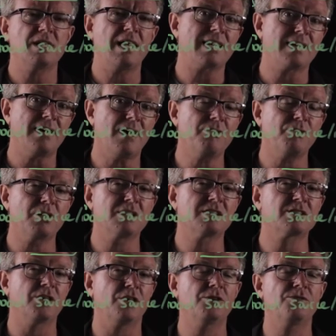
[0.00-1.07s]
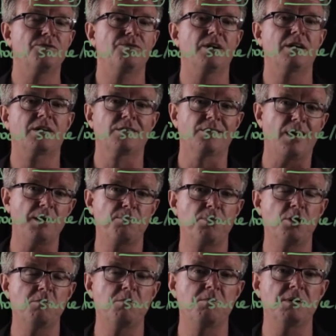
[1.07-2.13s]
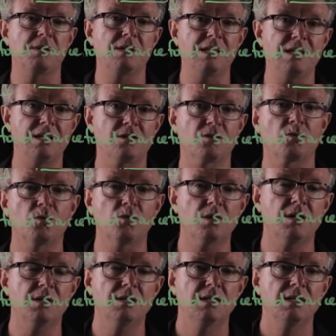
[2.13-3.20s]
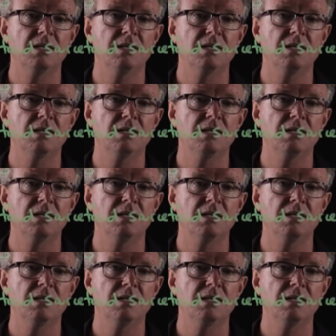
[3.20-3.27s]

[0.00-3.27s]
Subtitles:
that covering is going to affect light permeability into the water.